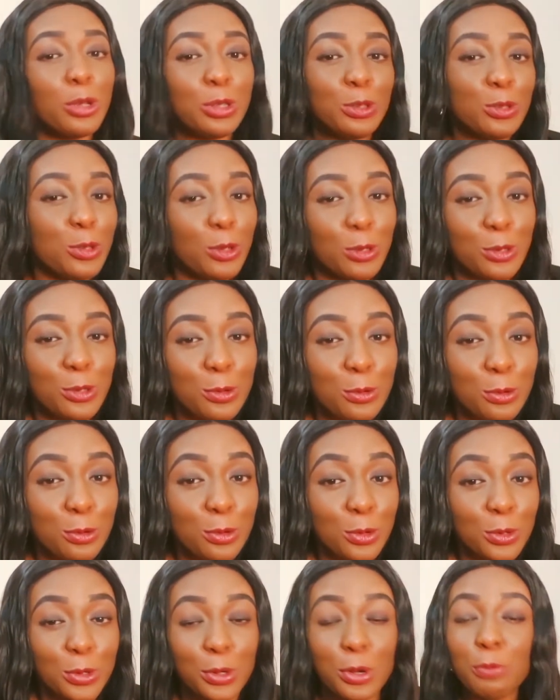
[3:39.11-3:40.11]
your school,
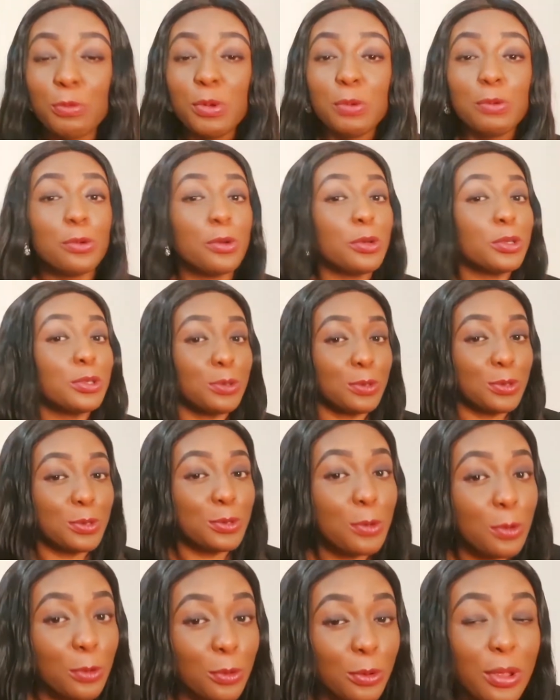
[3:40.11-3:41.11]
though. We will go to
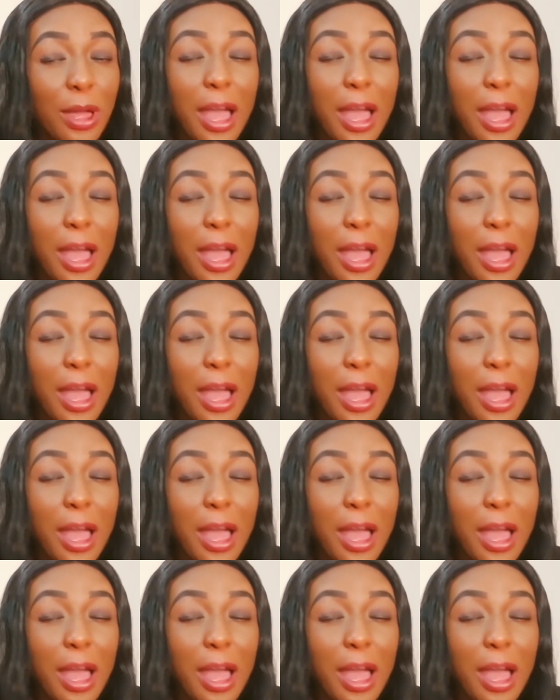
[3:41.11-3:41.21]
school.